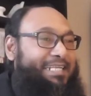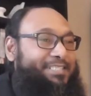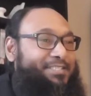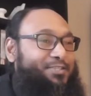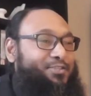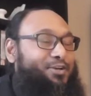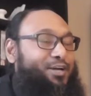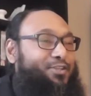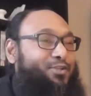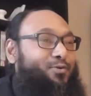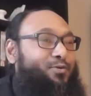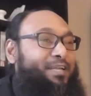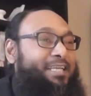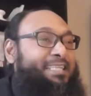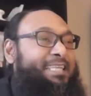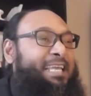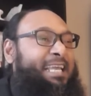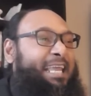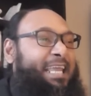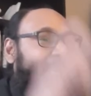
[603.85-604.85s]
So not only
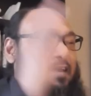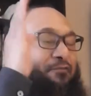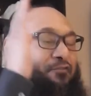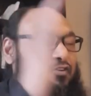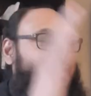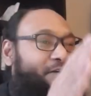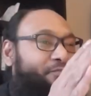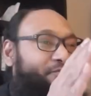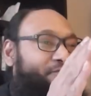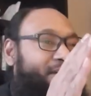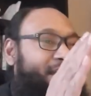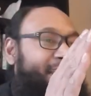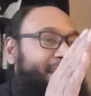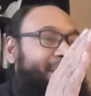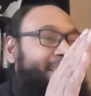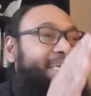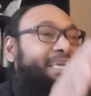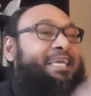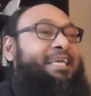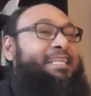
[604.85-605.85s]
they give you the
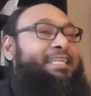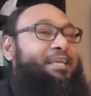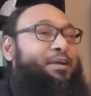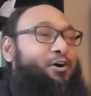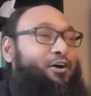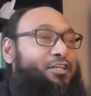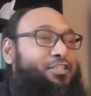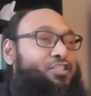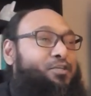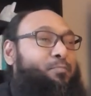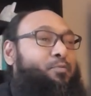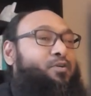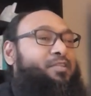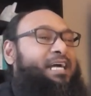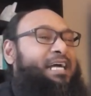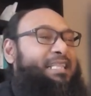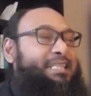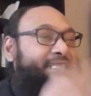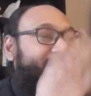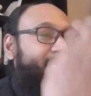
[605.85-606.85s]
fine, they also put
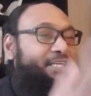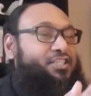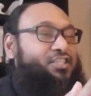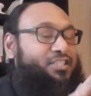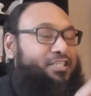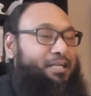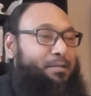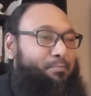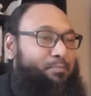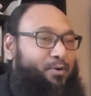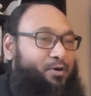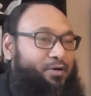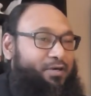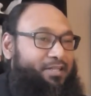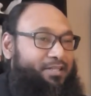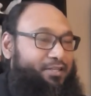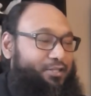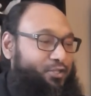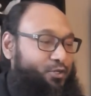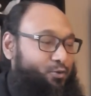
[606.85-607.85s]
additional
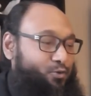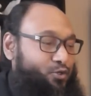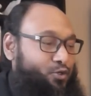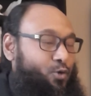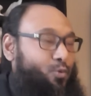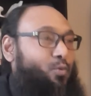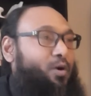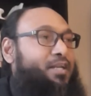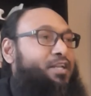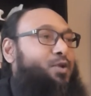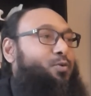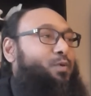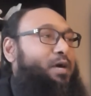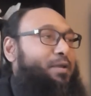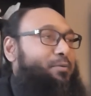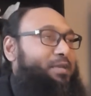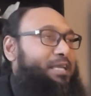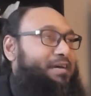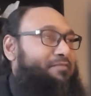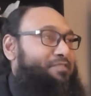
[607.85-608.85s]
burden on you. No wonder
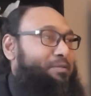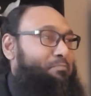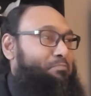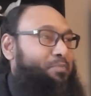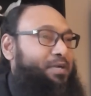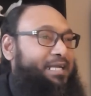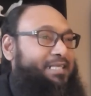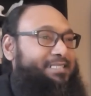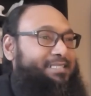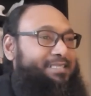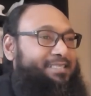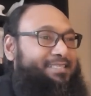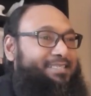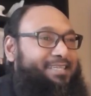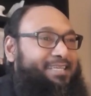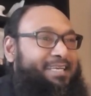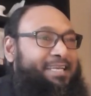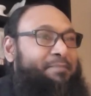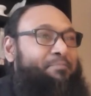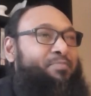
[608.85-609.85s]
why we have the Brexit
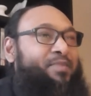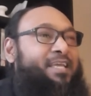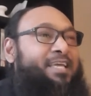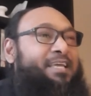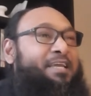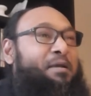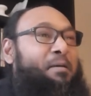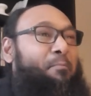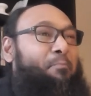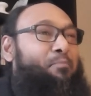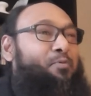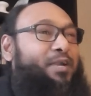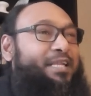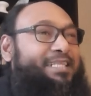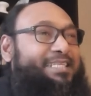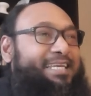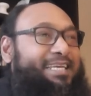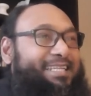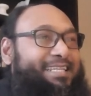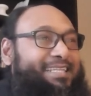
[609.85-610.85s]
today.
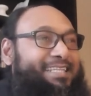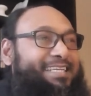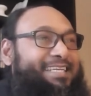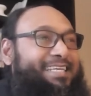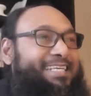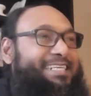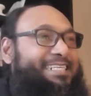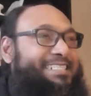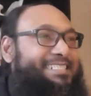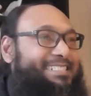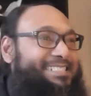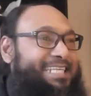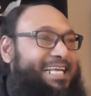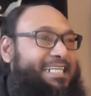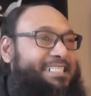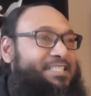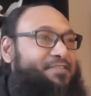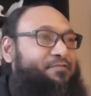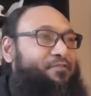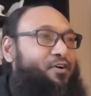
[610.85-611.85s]
Britain,
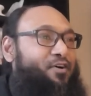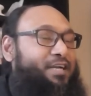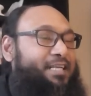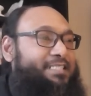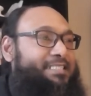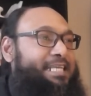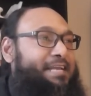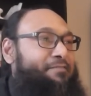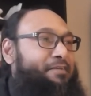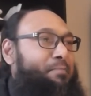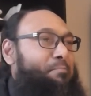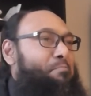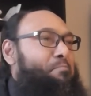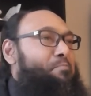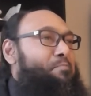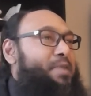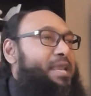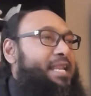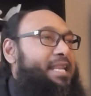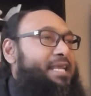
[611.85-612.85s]

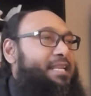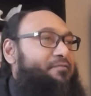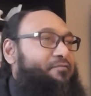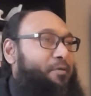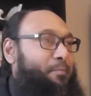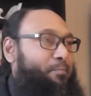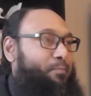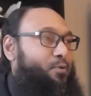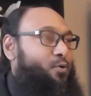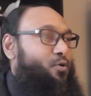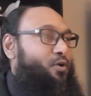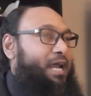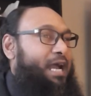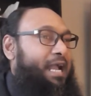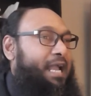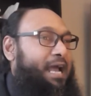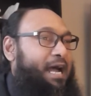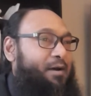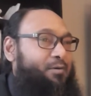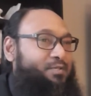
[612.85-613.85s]
647 million for poor
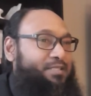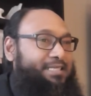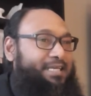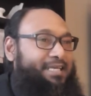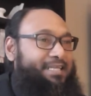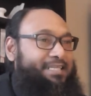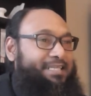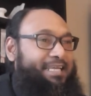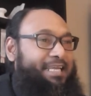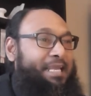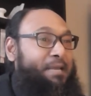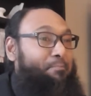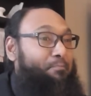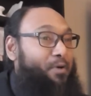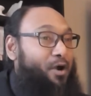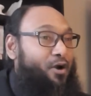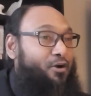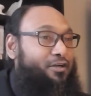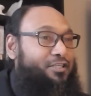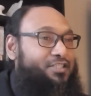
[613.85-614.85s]
accounting. The
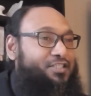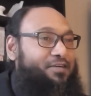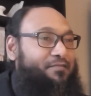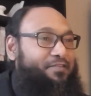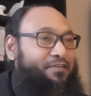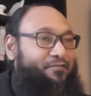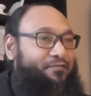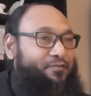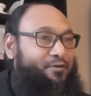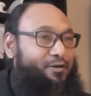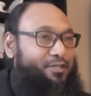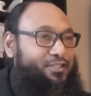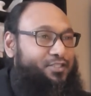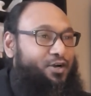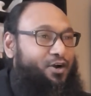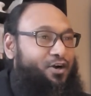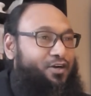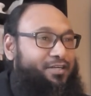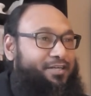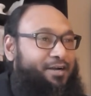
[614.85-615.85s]
hypocrisy of the first
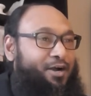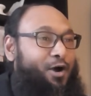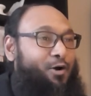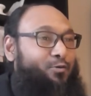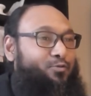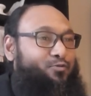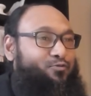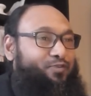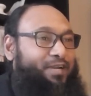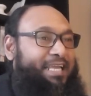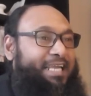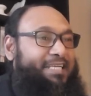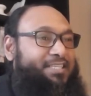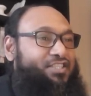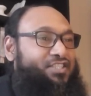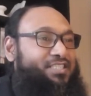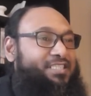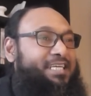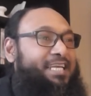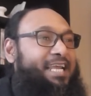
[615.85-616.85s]
order,
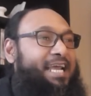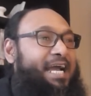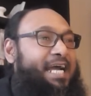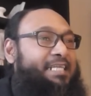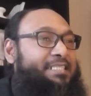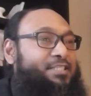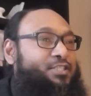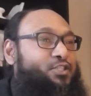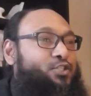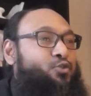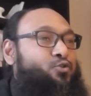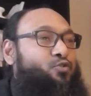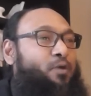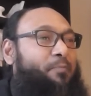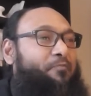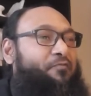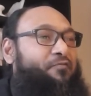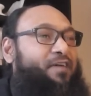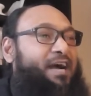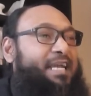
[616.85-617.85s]
outrage as
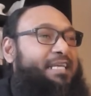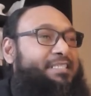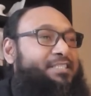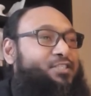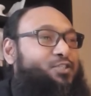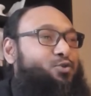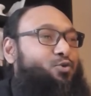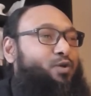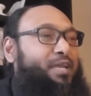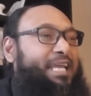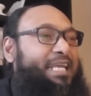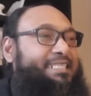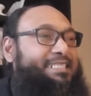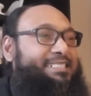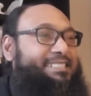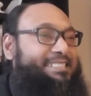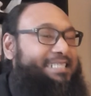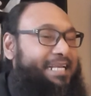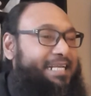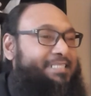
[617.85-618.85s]
Europe fines UK
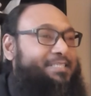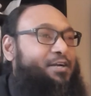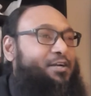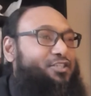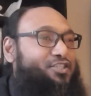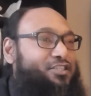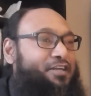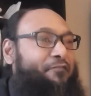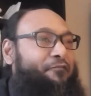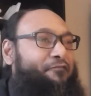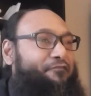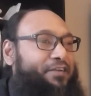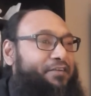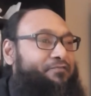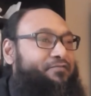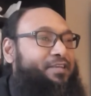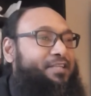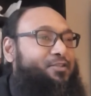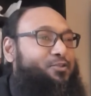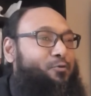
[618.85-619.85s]

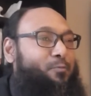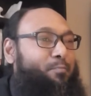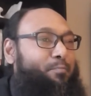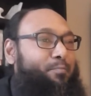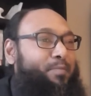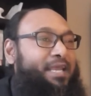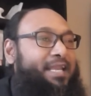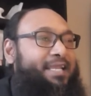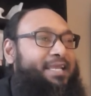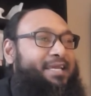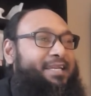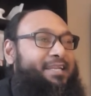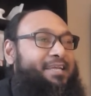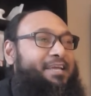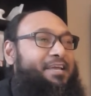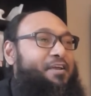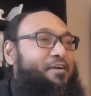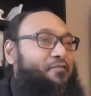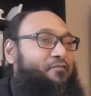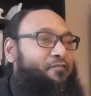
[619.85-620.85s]
652 million
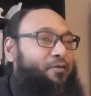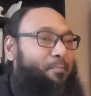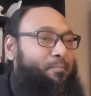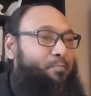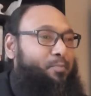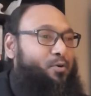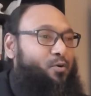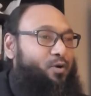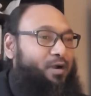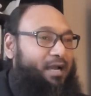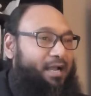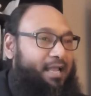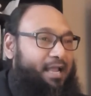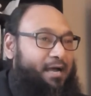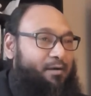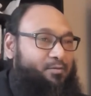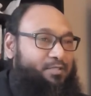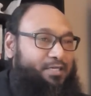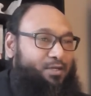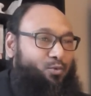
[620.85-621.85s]
for poor
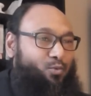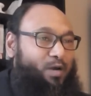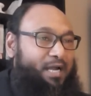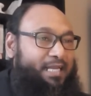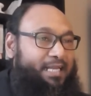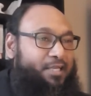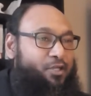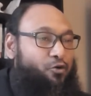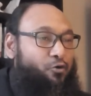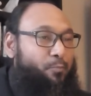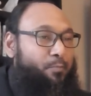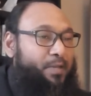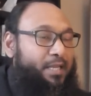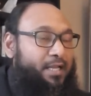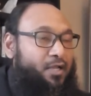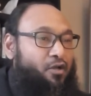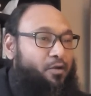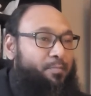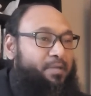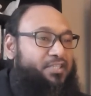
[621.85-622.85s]
accounting. Why the
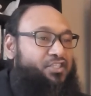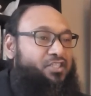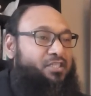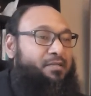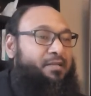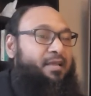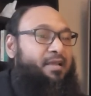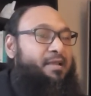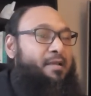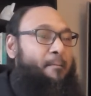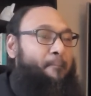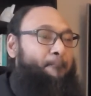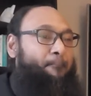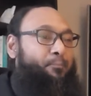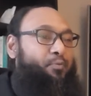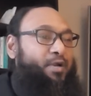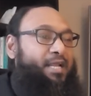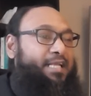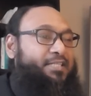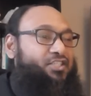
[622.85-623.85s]
European Commission
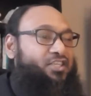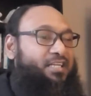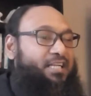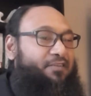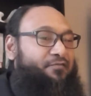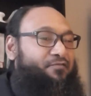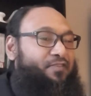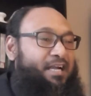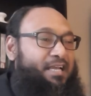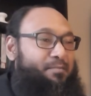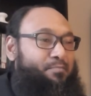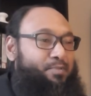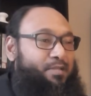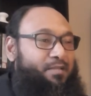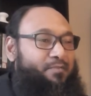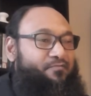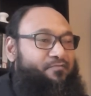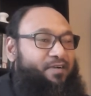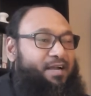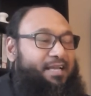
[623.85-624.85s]
brazenly
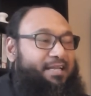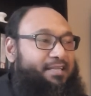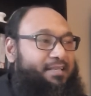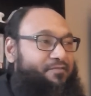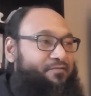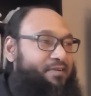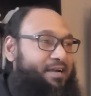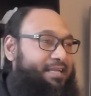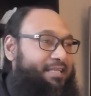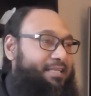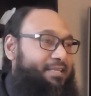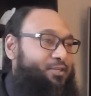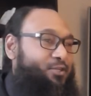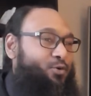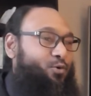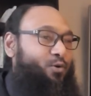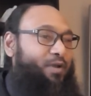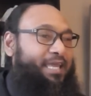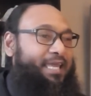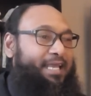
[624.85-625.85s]
fined the
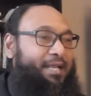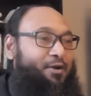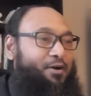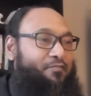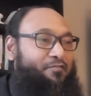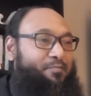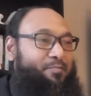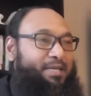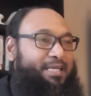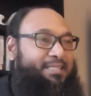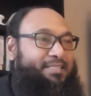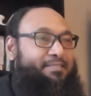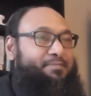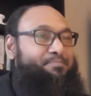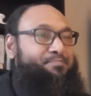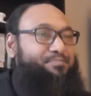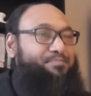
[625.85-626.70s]
UK government.